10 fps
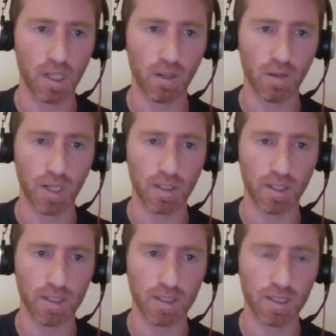Great,
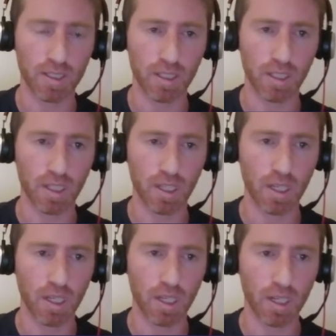I see
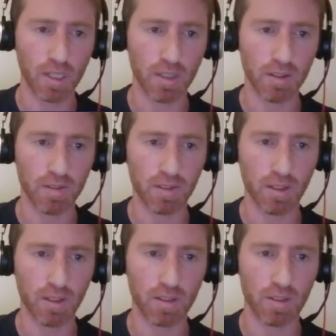another if
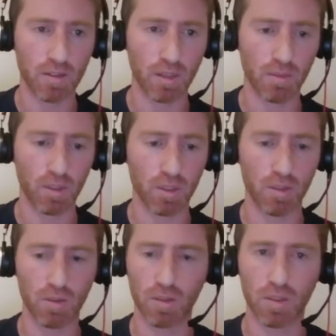not, so I'm gonna
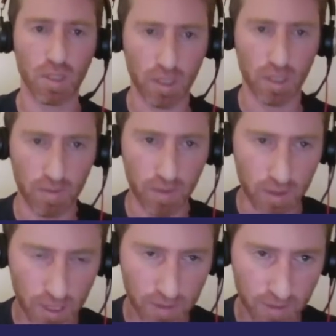do
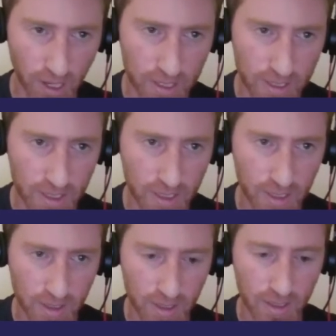invert if. I see
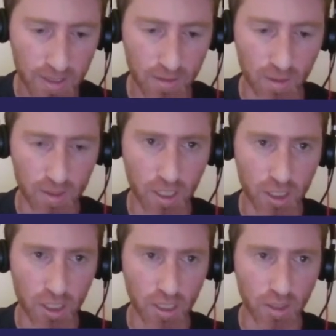that this was
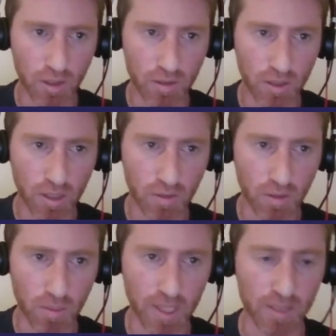actually not
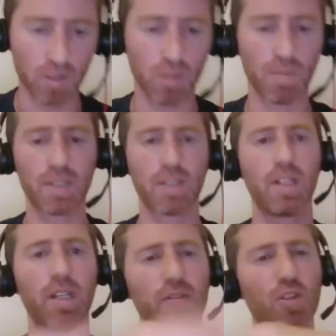replaced
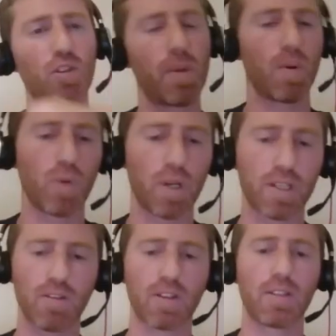automatically. If you remember, we
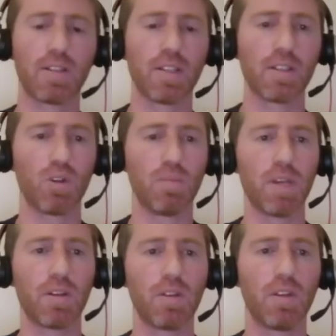extracted it into a
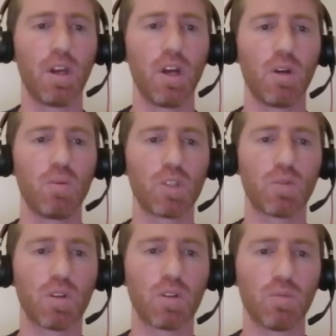method,
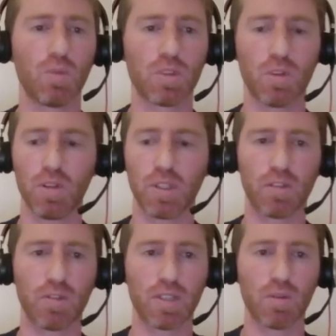which was called
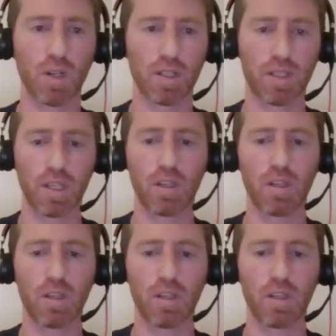increase quality